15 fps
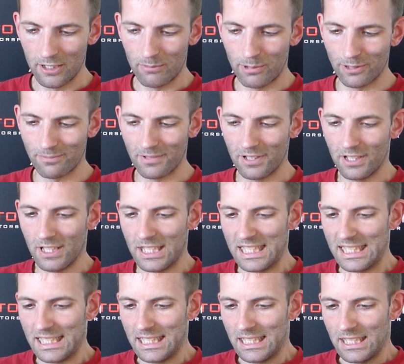But
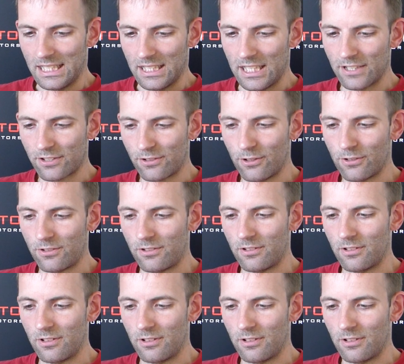it's not,